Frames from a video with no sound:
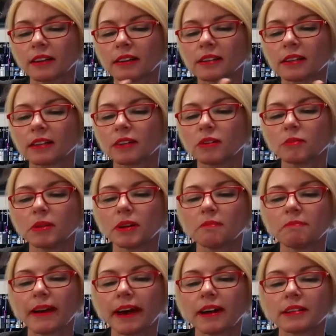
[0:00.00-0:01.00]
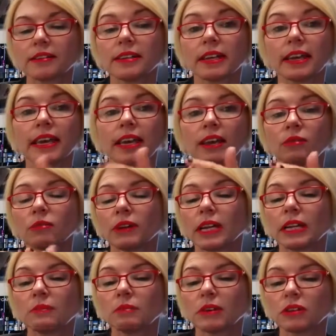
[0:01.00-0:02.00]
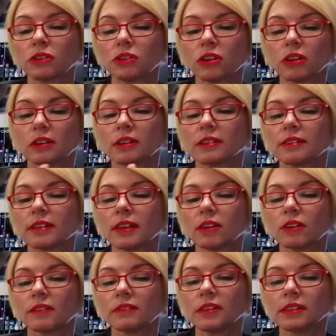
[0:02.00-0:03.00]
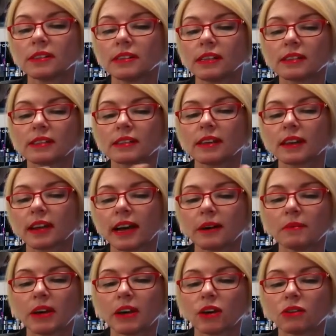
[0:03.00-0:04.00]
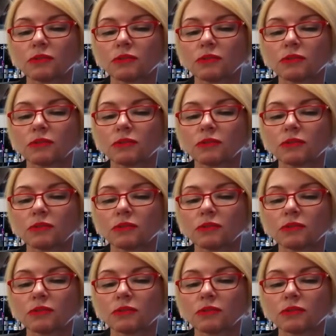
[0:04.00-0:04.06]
It's a little bit embarrassing here really, because you can see all of this dead skin coming